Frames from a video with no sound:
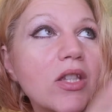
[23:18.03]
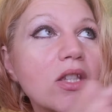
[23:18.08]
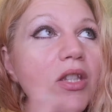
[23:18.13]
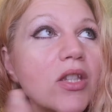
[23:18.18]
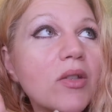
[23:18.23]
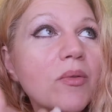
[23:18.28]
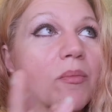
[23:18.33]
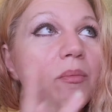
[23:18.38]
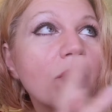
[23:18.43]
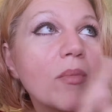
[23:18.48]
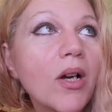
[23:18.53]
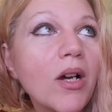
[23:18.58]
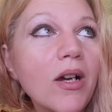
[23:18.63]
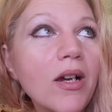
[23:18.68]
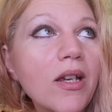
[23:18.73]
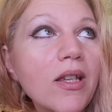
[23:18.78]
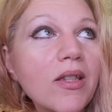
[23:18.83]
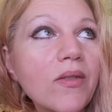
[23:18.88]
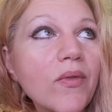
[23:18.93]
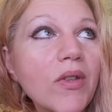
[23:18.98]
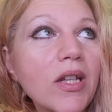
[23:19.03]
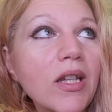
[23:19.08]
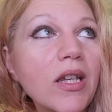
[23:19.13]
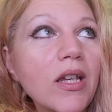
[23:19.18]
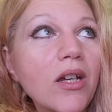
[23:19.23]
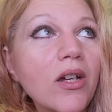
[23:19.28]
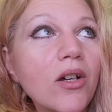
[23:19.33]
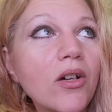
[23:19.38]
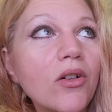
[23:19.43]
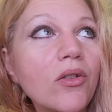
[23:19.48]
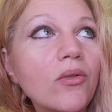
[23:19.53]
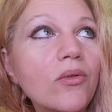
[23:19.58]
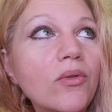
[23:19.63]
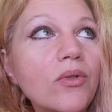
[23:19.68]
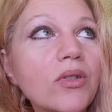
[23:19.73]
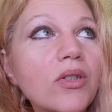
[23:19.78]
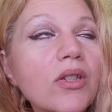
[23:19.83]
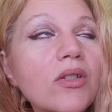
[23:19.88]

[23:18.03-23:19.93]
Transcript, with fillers: tomorrow's video.